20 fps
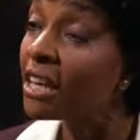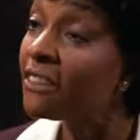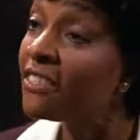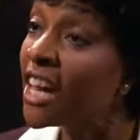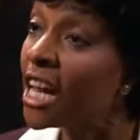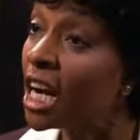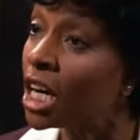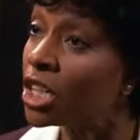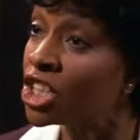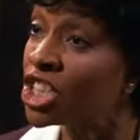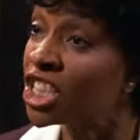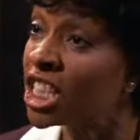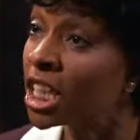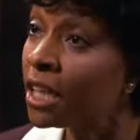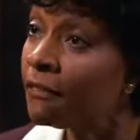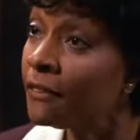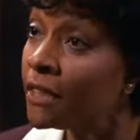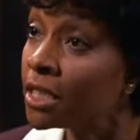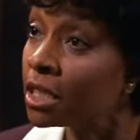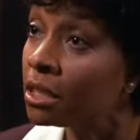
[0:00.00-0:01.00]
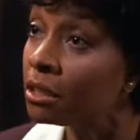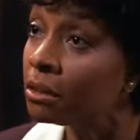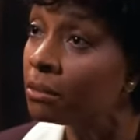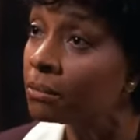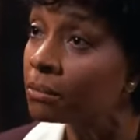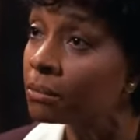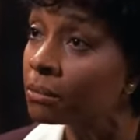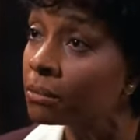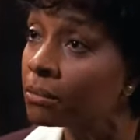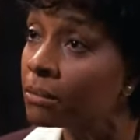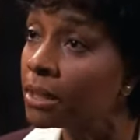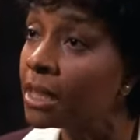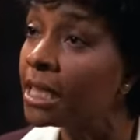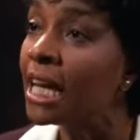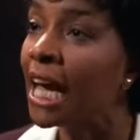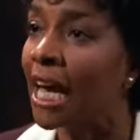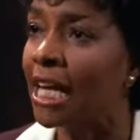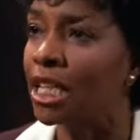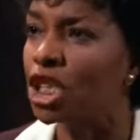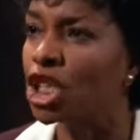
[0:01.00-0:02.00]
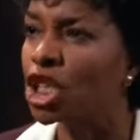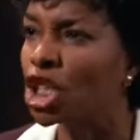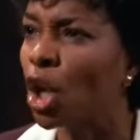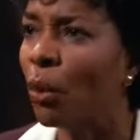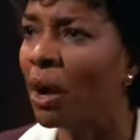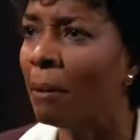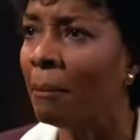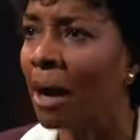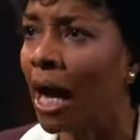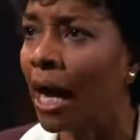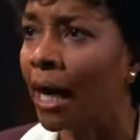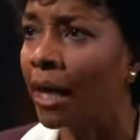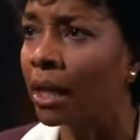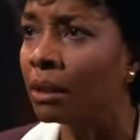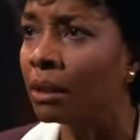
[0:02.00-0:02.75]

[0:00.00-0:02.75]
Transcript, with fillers: They are sick of it, and so am I.